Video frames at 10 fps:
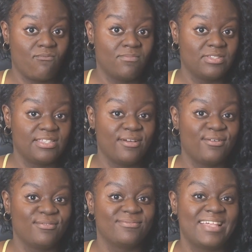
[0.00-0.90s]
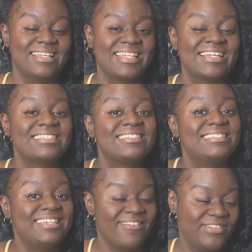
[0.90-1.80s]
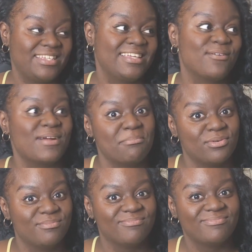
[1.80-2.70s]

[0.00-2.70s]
So that's definitely a rebel.